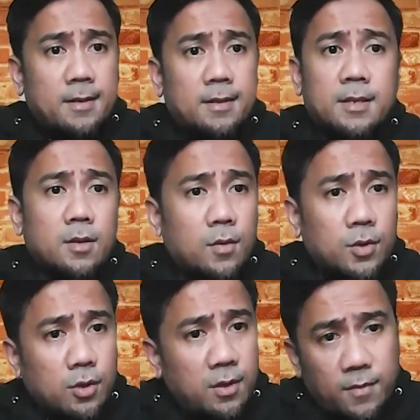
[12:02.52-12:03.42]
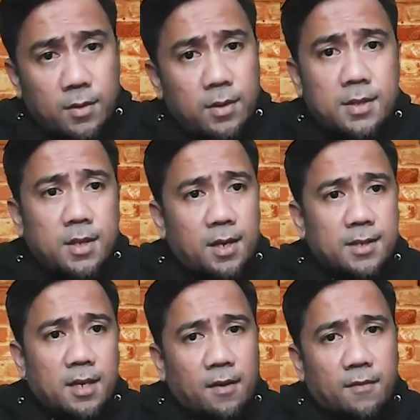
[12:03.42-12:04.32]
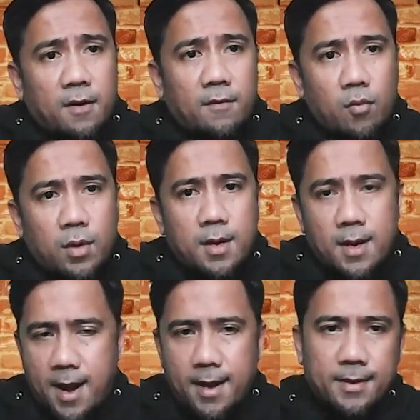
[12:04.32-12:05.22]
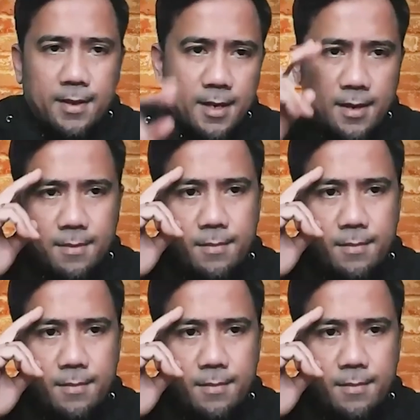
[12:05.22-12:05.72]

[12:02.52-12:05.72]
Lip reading: This is Coach Oliver. Stay safe, everyone, and